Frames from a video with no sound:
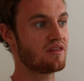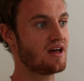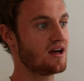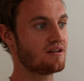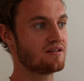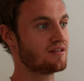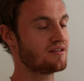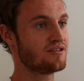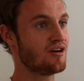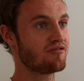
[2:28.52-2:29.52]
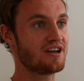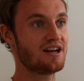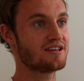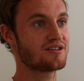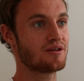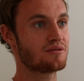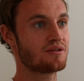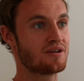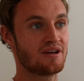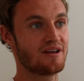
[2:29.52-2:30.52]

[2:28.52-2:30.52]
than that, not really. So